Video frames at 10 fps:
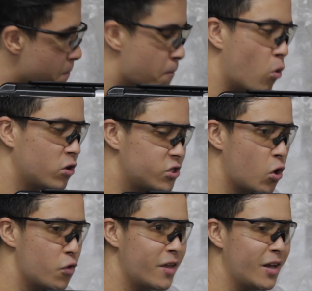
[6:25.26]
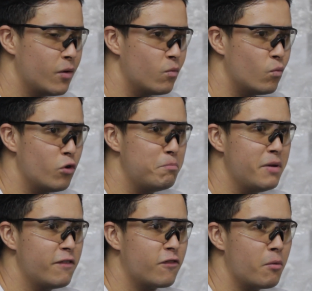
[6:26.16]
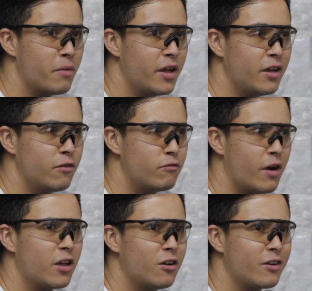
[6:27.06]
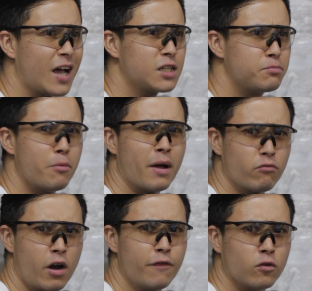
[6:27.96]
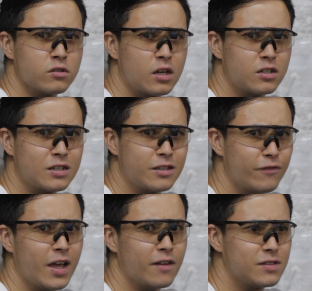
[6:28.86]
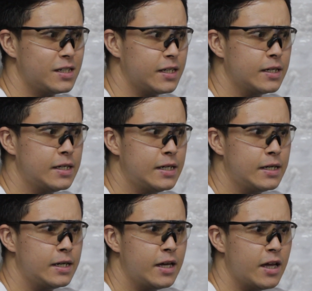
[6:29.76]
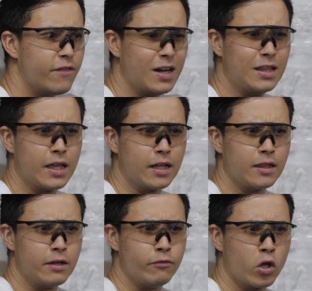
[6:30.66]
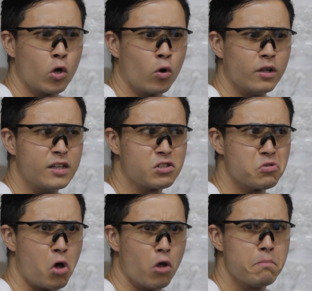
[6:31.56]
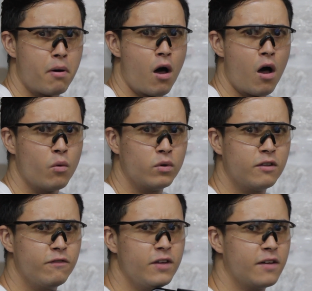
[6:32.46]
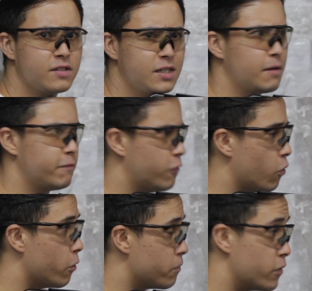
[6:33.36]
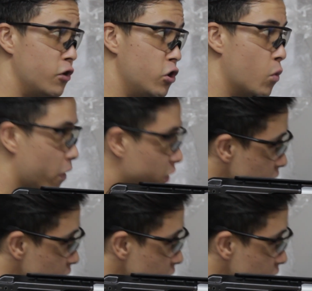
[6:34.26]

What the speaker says: More so than it would be from a regular gas blowback rifle such as the VFC. If anything, the recoil is on par with the VFC M4, the new one, the